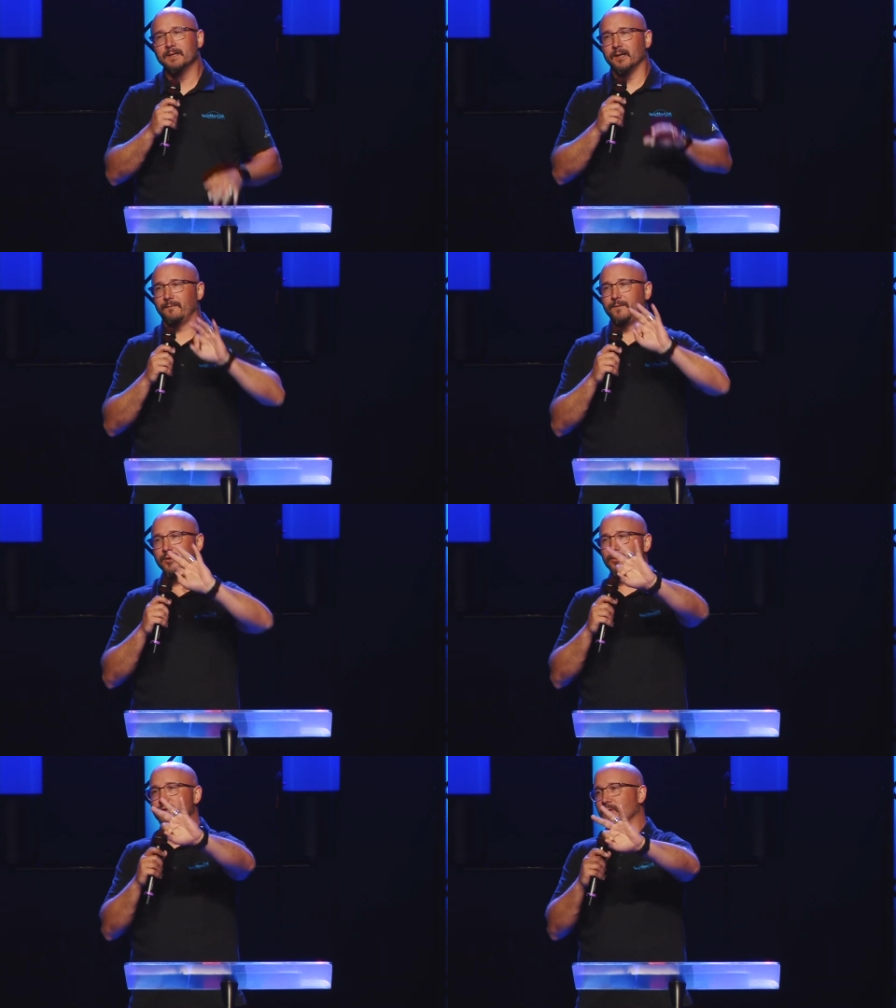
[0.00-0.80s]
A
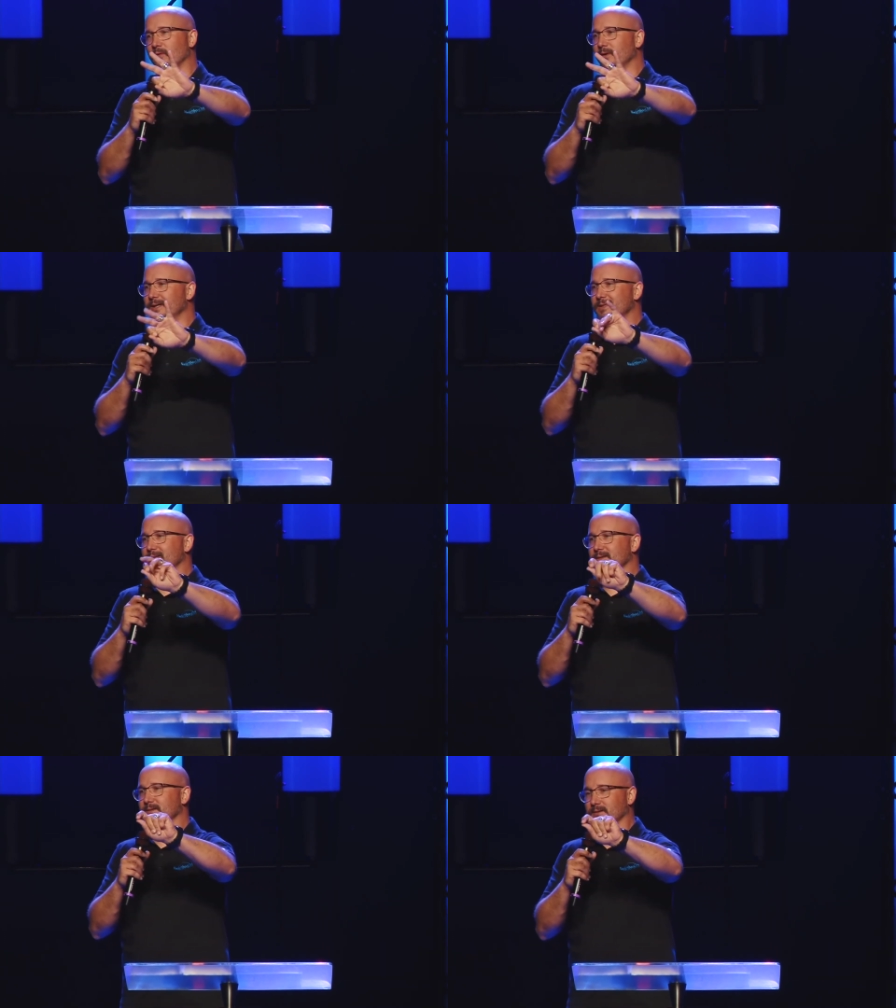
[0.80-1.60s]
few stories
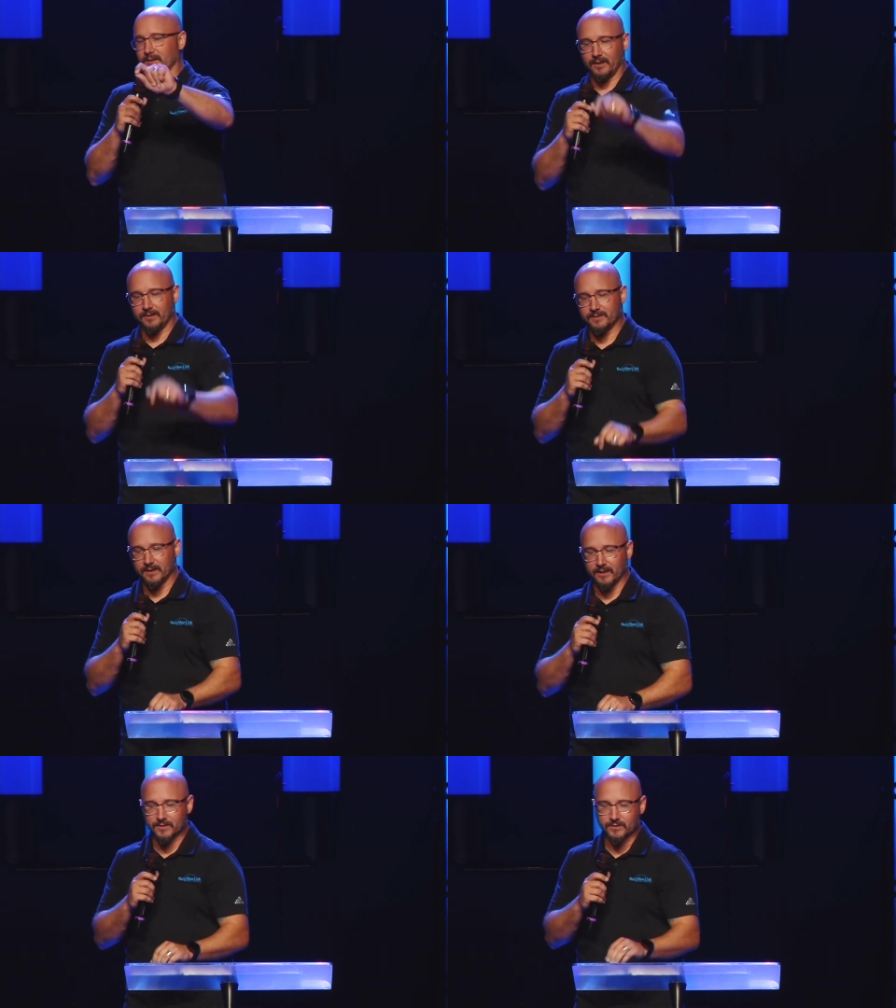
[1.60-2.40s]
uh, to
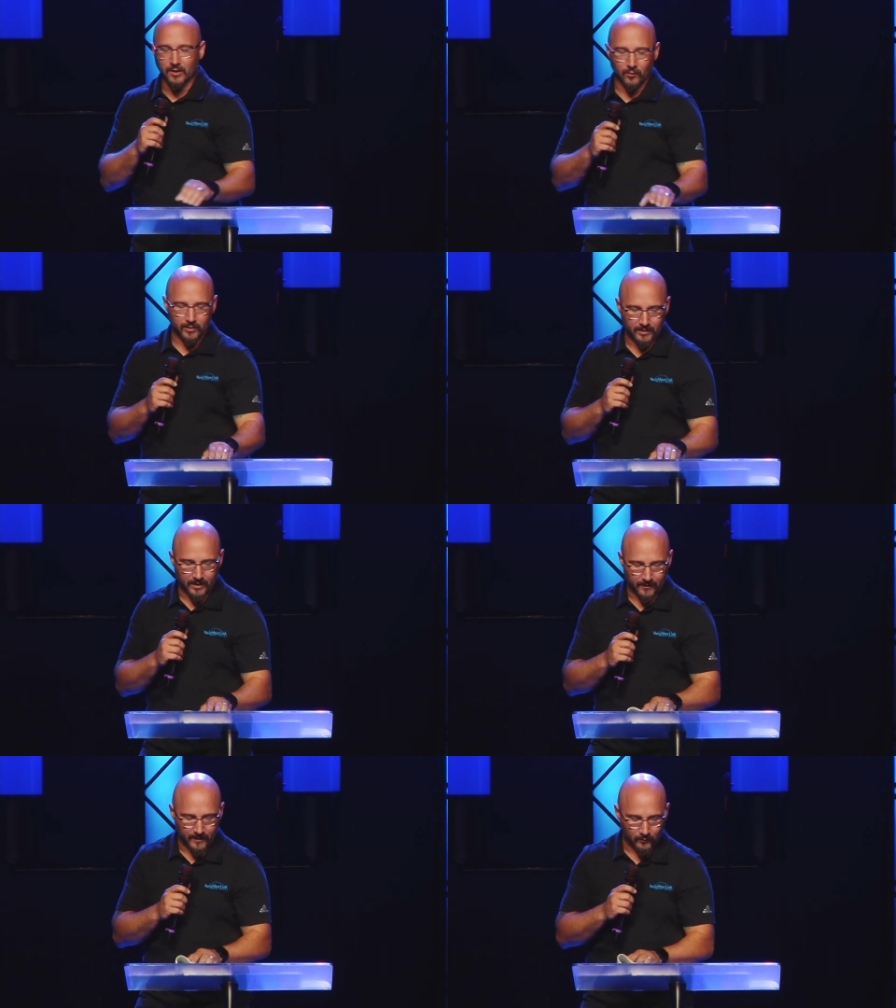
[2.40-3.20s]
get us going,
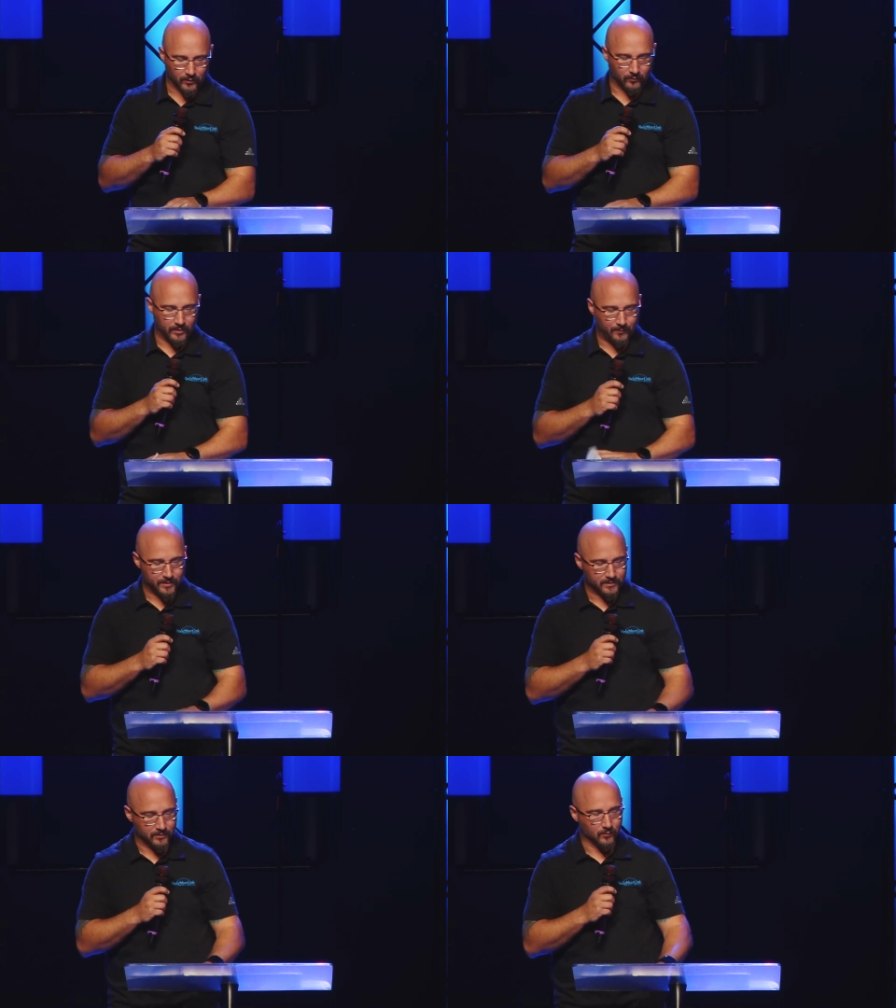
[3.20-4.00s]
and then we'll rip
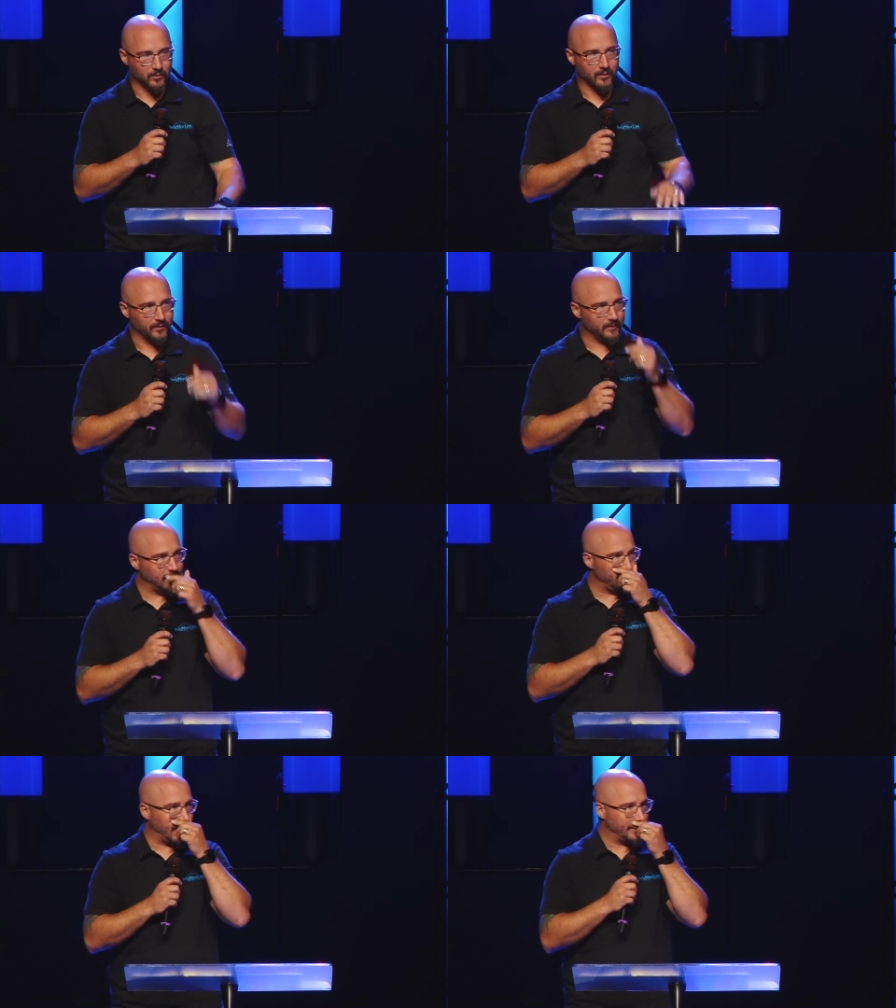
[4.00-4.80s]
into the word
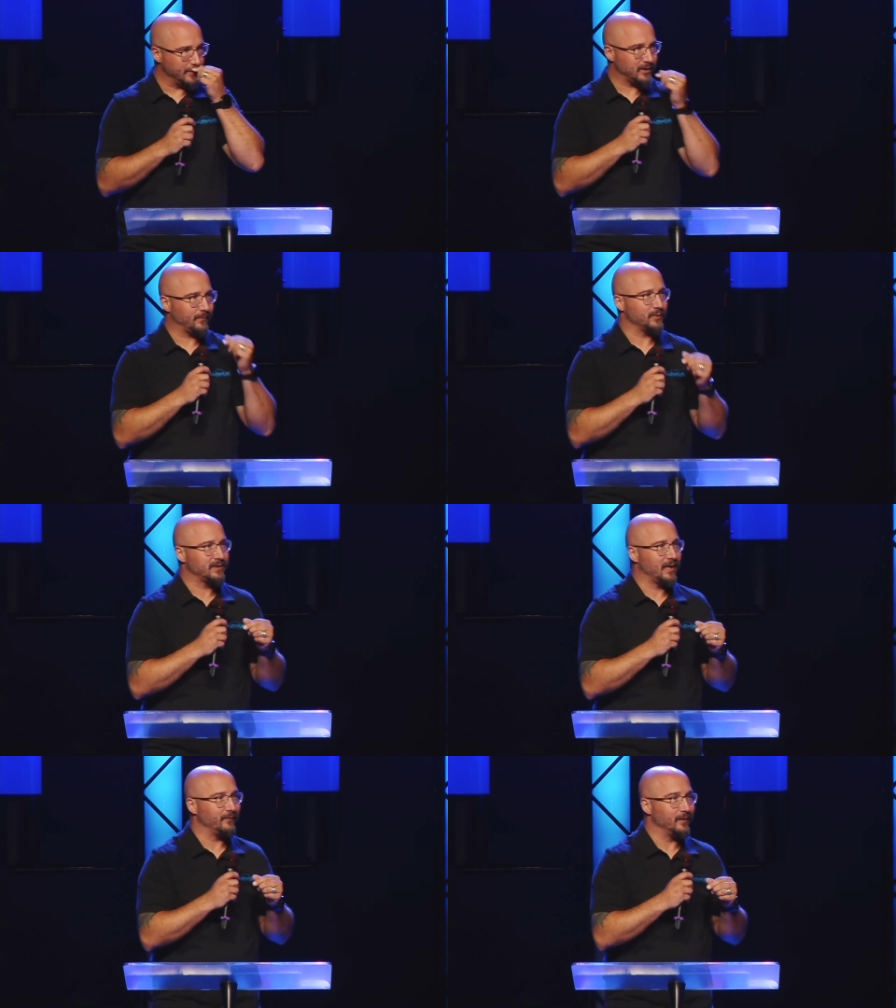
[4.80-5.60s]
in Matthew chapter
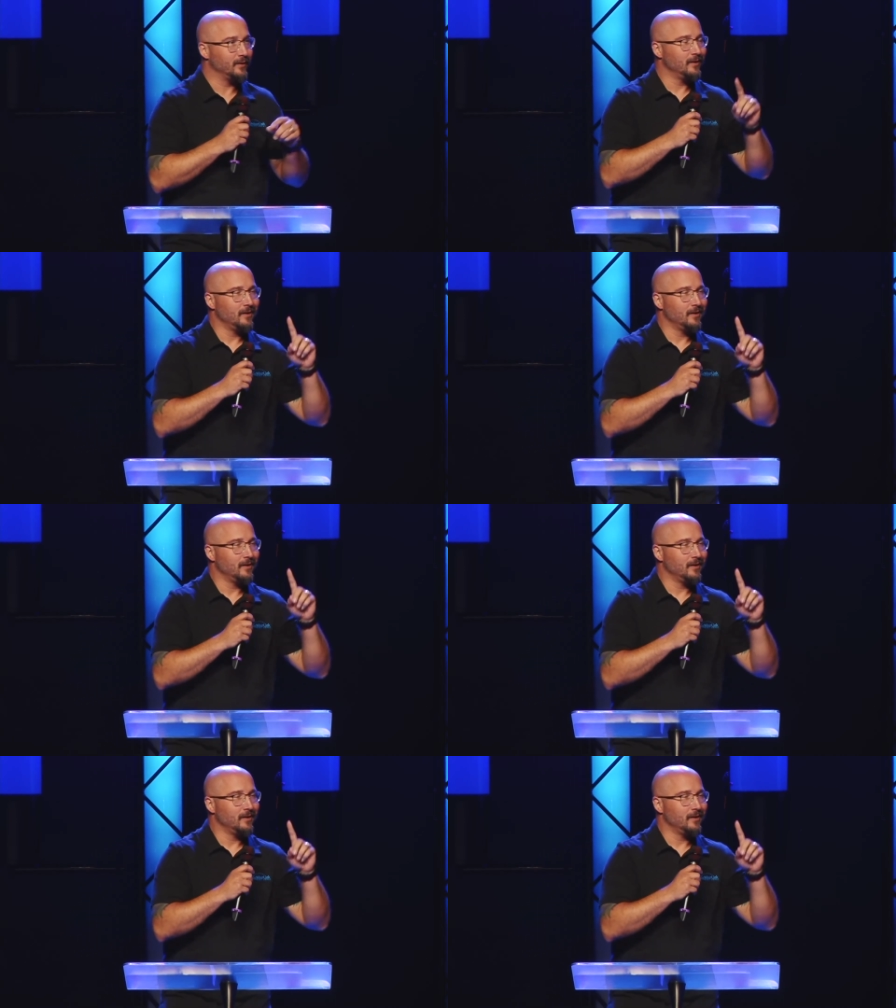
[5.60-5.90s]
7.